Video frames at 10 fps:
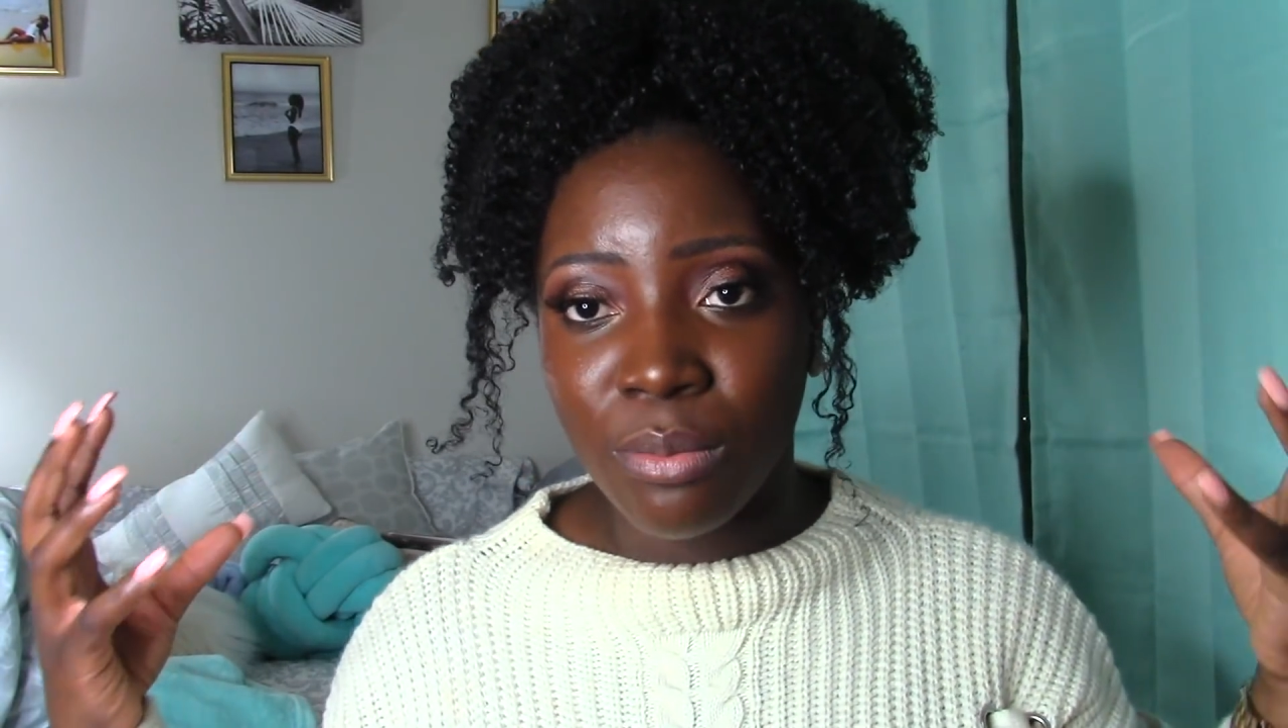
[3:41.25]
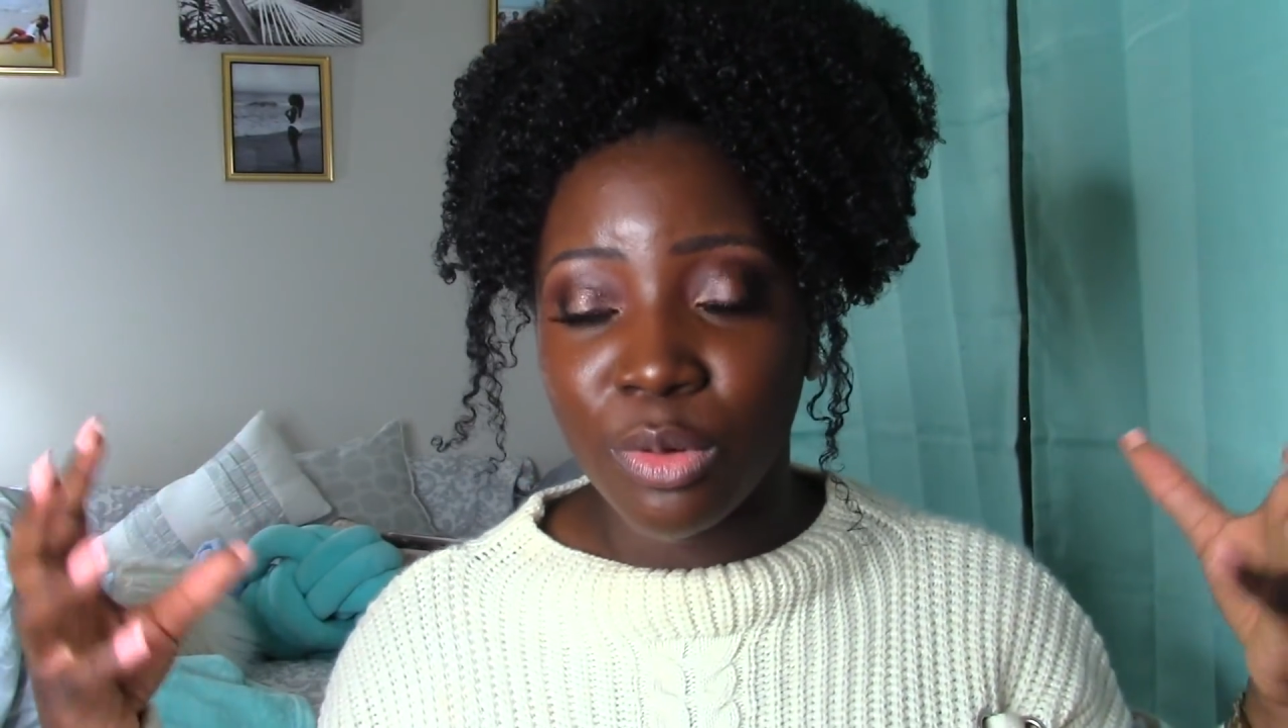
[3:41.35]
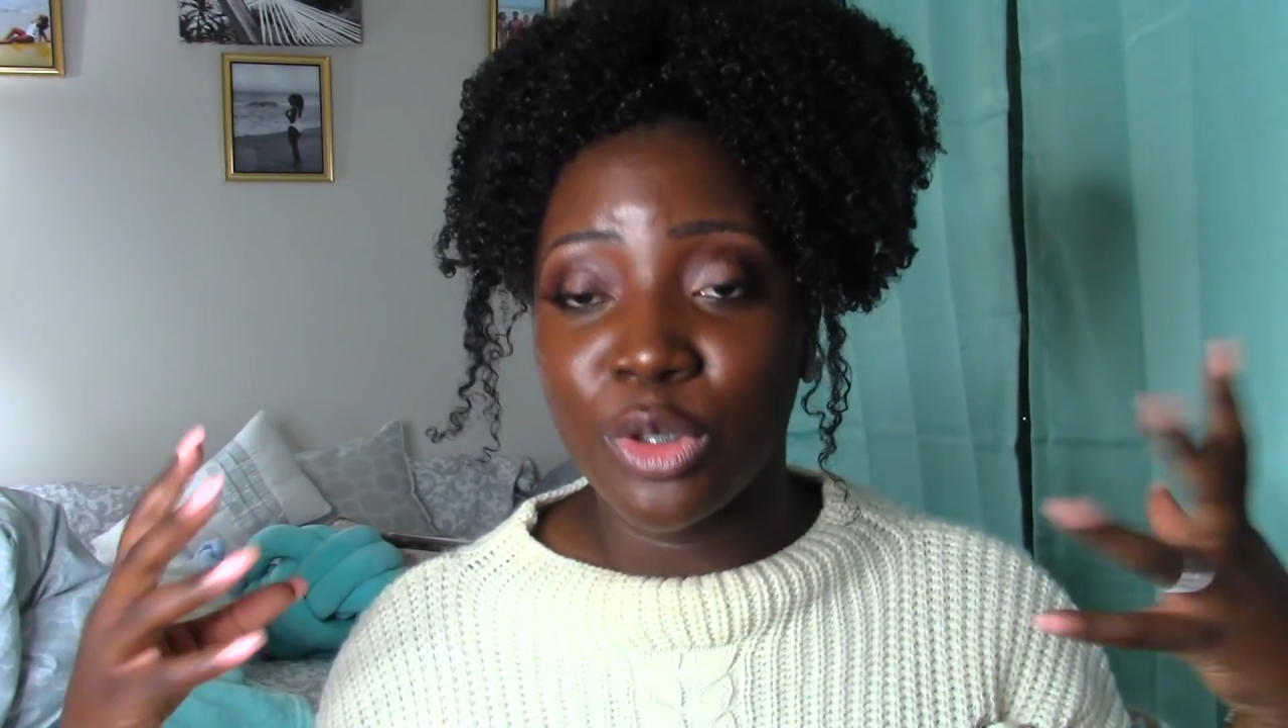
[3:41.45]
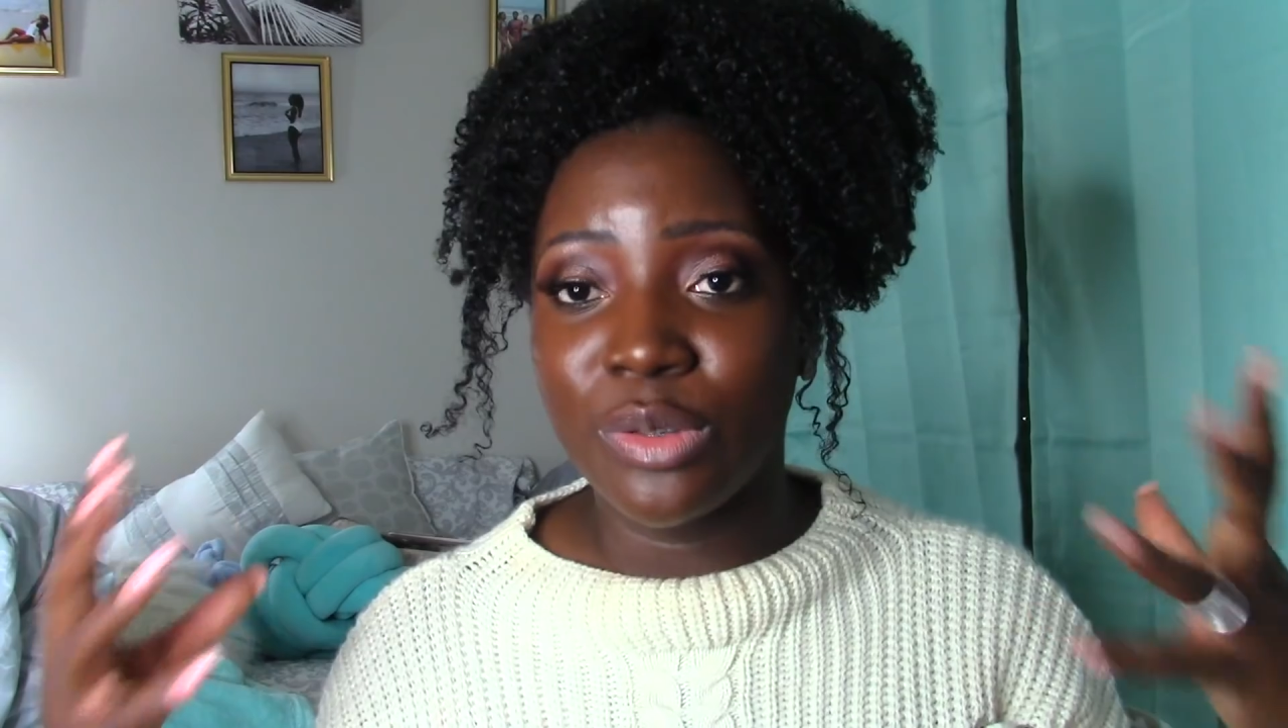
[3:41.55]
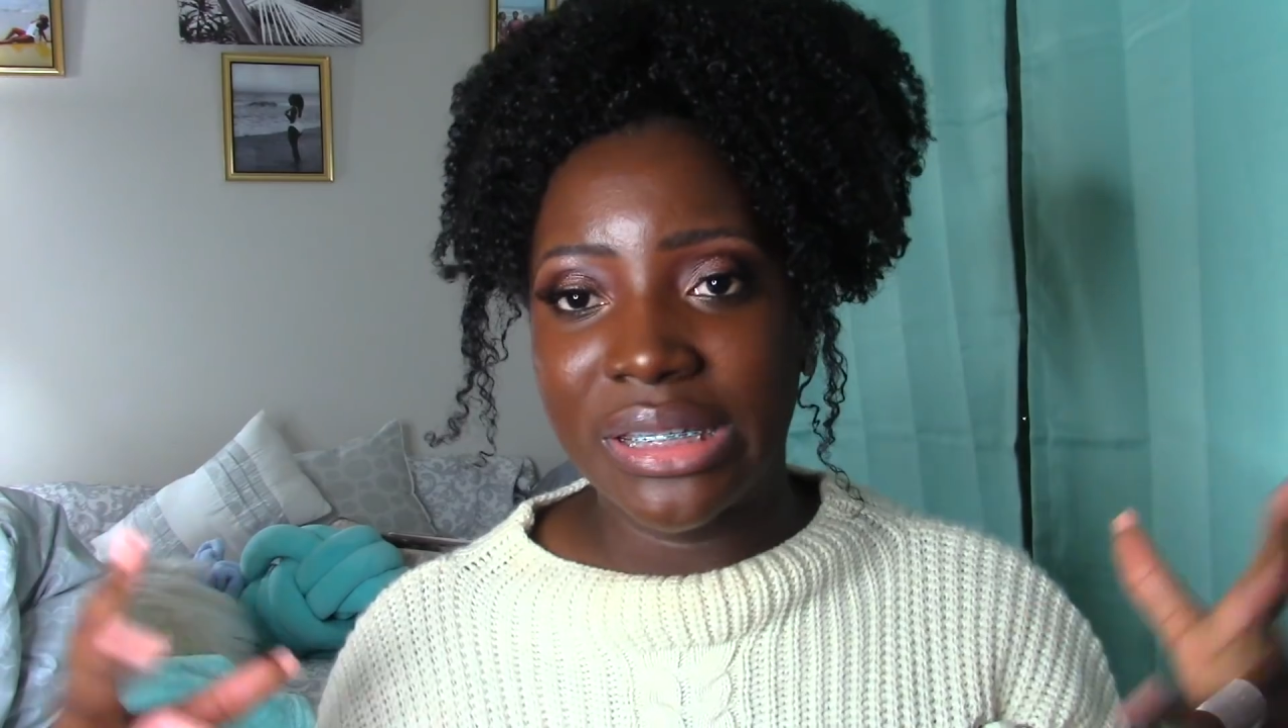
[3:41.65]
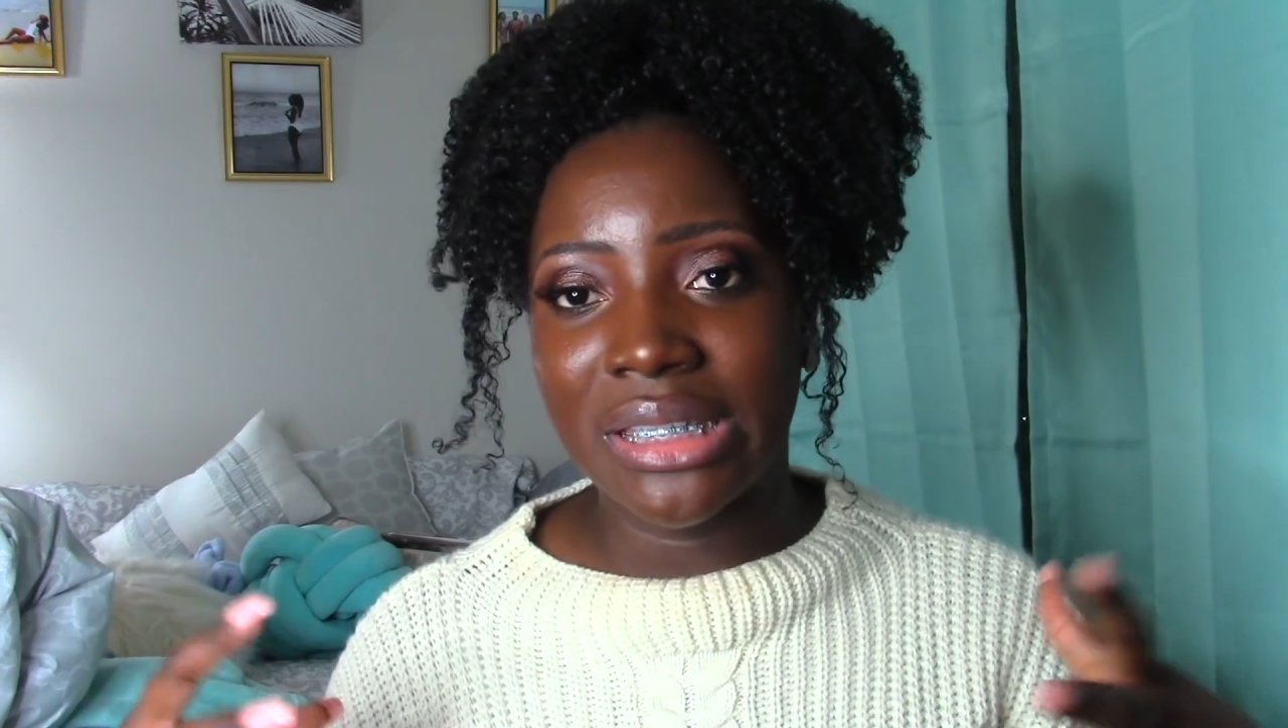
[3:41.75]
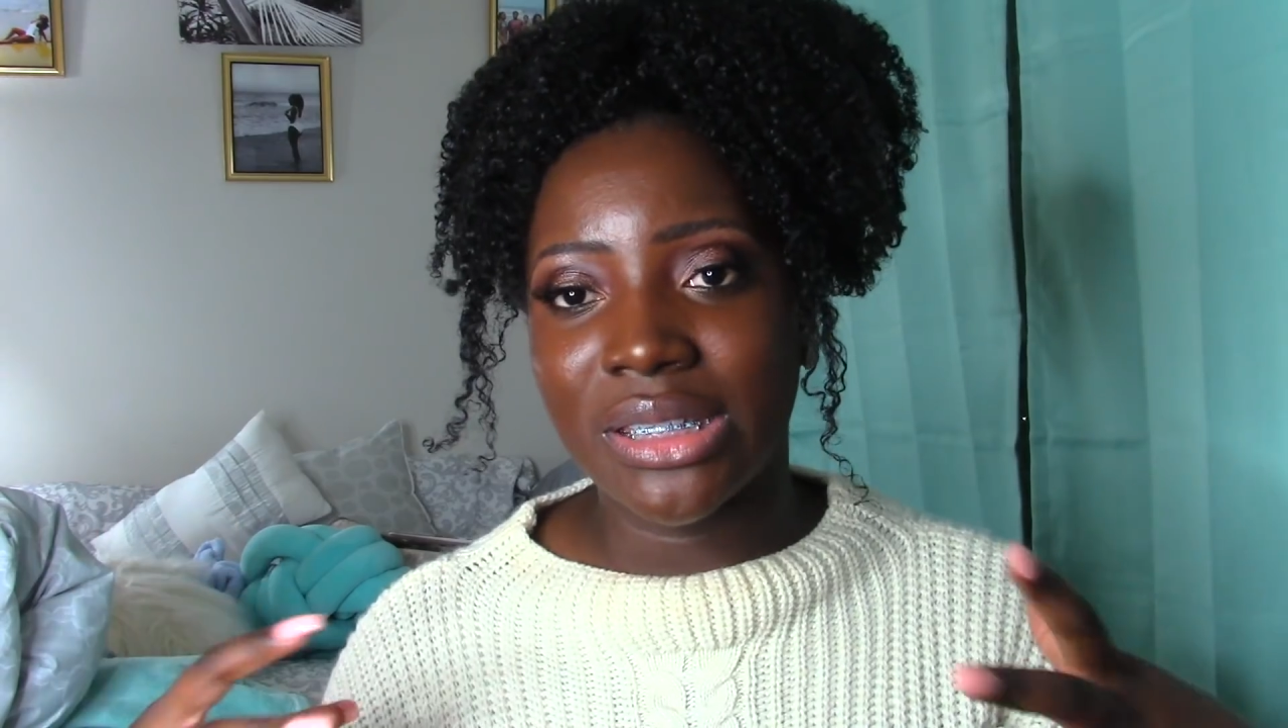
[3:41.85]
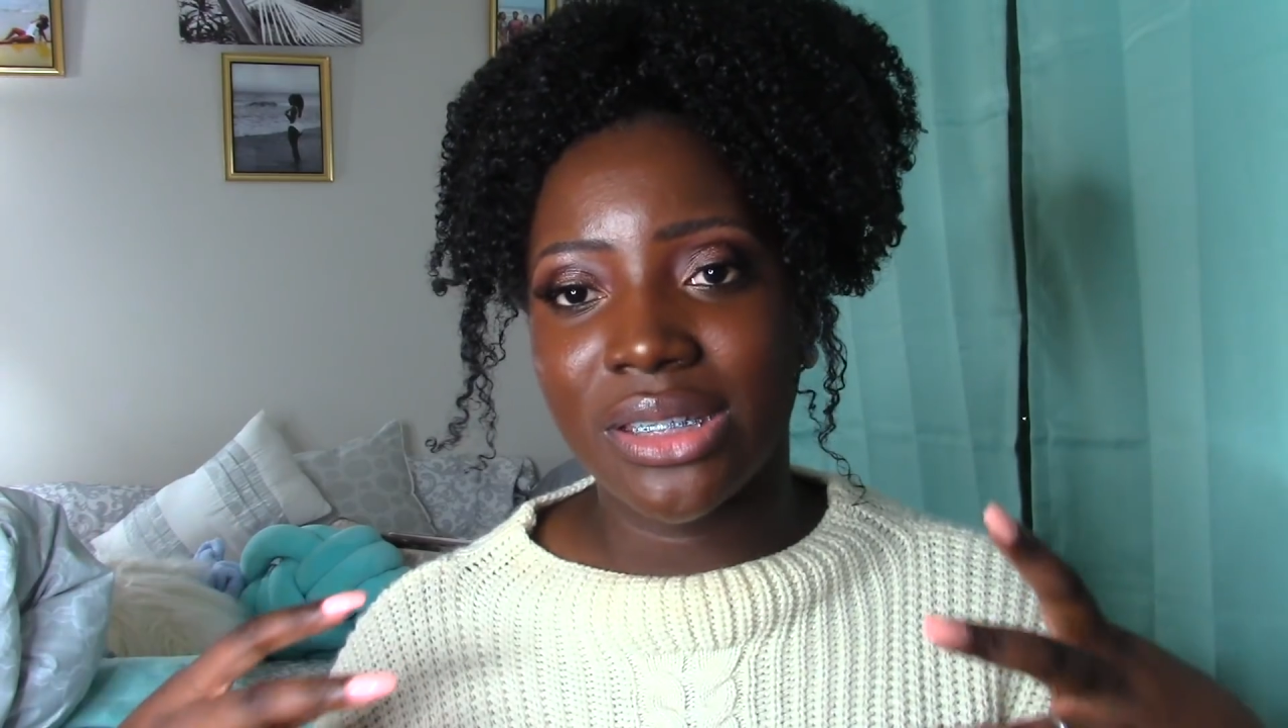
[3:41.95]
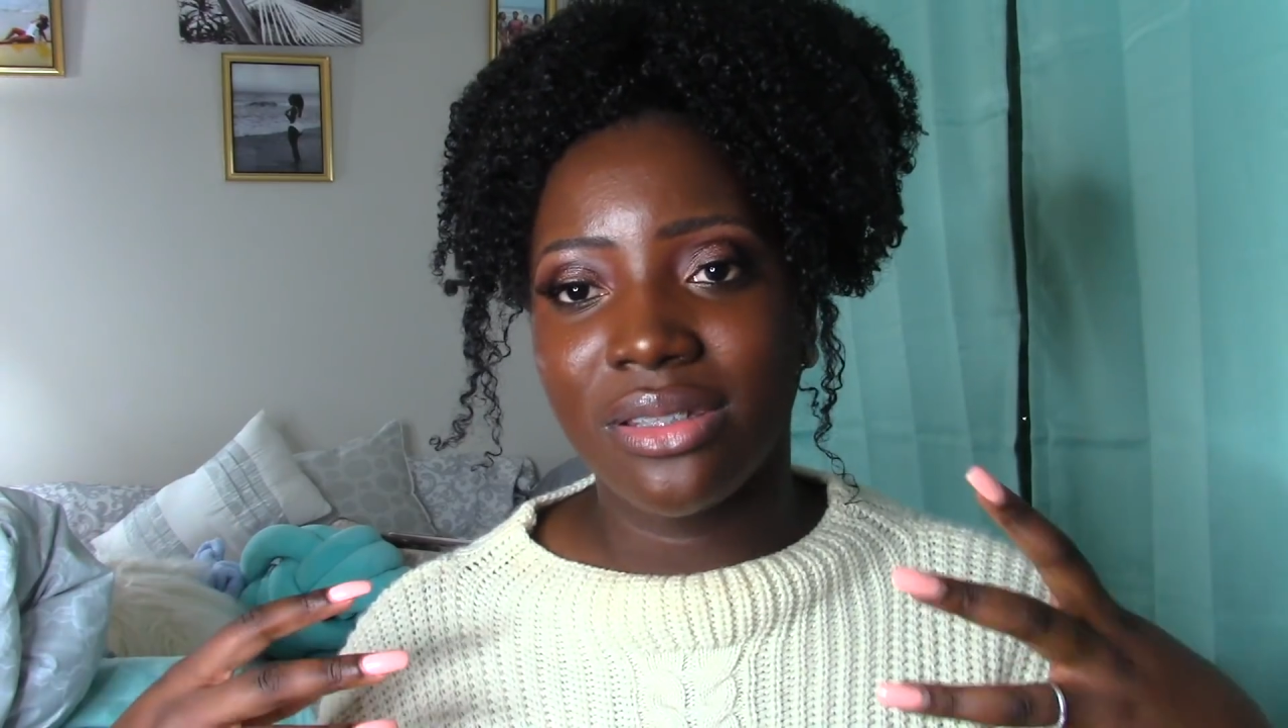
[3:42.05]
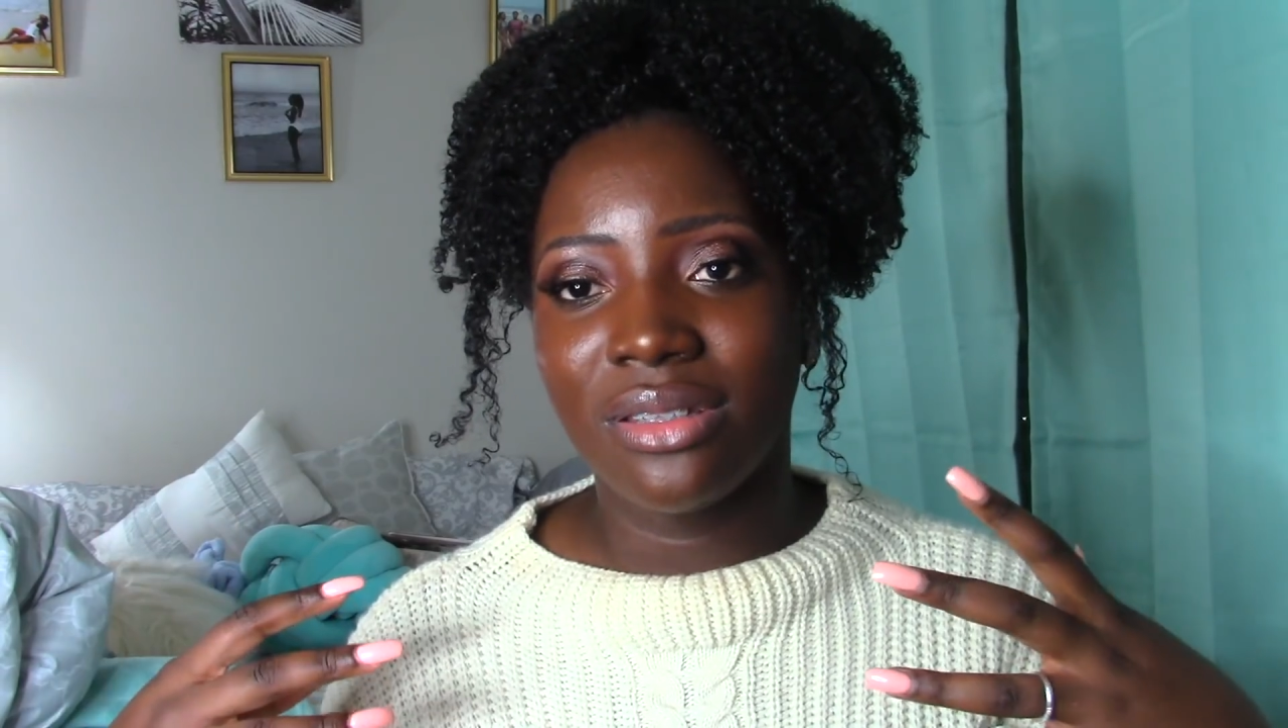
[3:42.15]

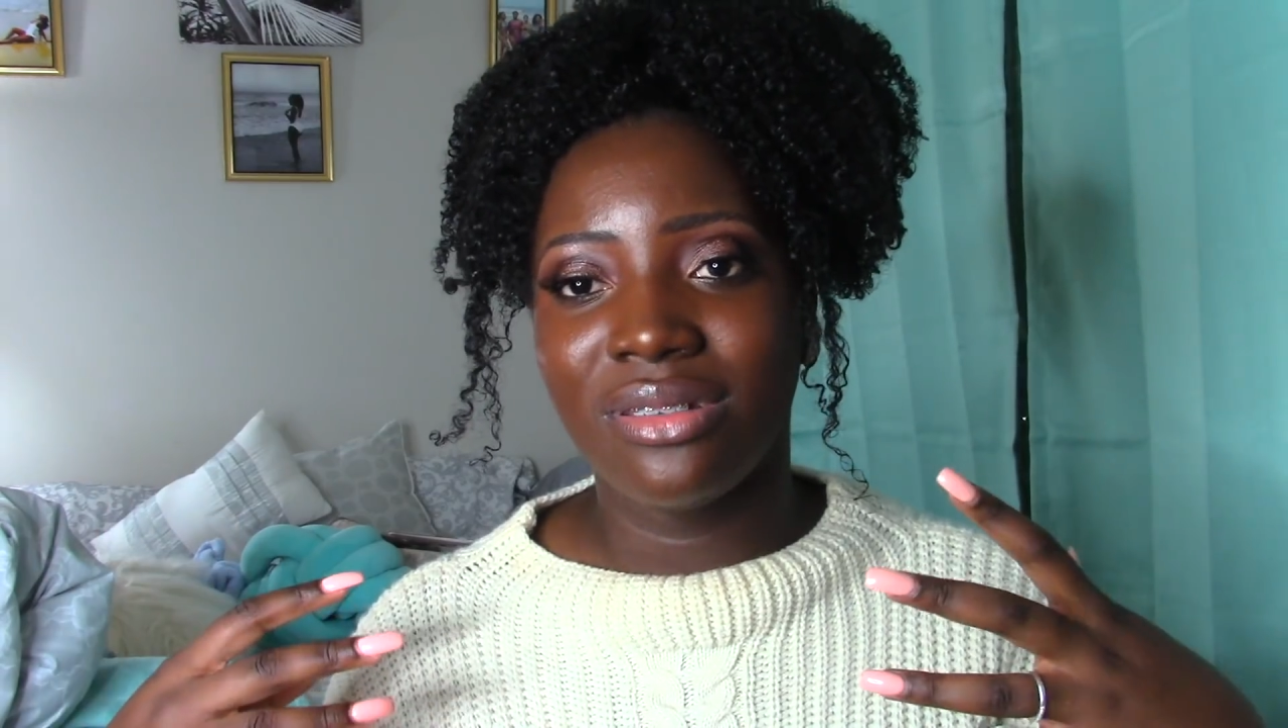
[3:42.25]
produces